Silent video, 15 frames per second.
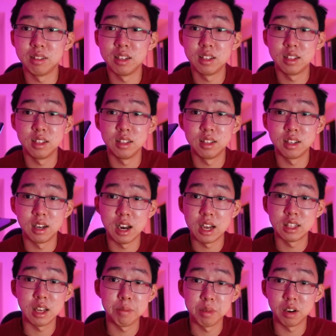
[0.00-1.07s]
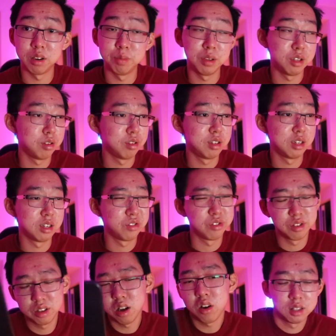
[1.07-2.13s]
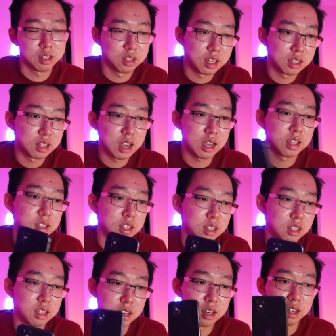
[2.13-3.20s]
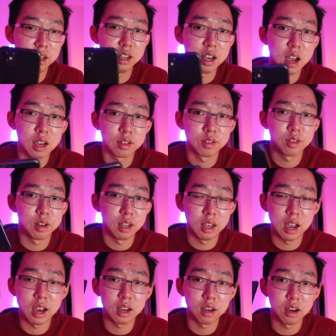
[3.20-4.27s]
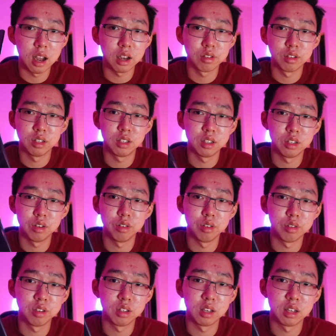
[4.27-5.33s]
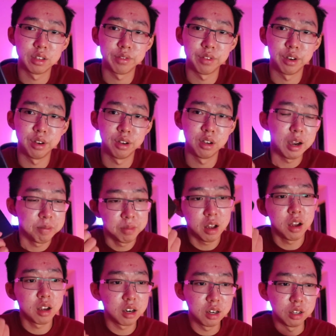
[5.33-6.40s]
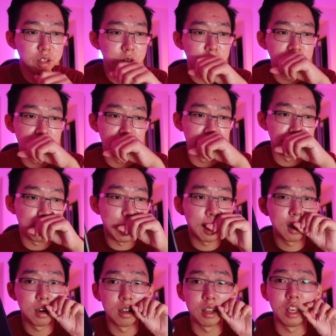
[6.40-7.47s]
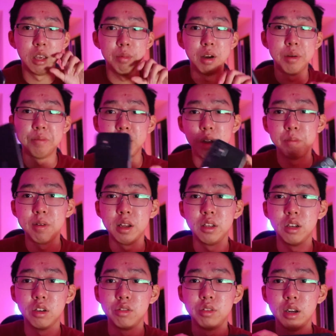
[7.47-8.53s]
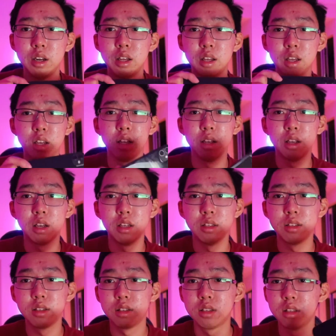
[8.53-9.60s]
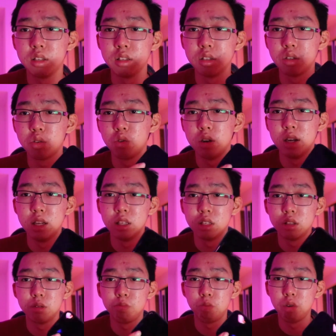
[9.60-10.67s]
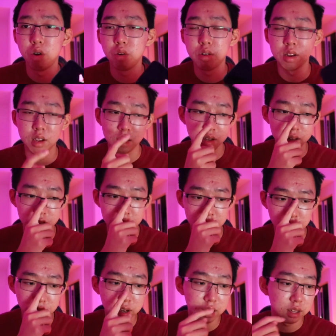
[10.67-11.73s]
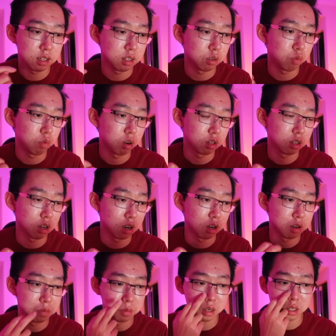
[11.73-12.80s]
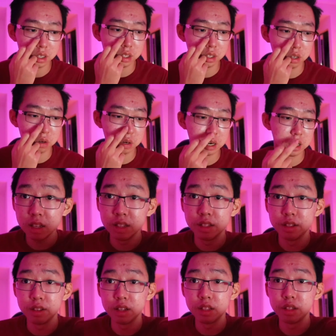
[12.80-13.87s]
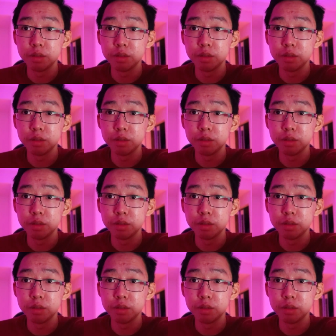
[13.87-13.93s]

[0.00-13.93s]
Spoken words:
This is the last time I'm gonna be using this phone. No, not technically, actually. I'm gonna actually still using this phone. I'm not gonna use it, but I'm gonna keep it. I'm not planning on trading in because the screen is broken. It really doesn't worth a lot of money. So see you guys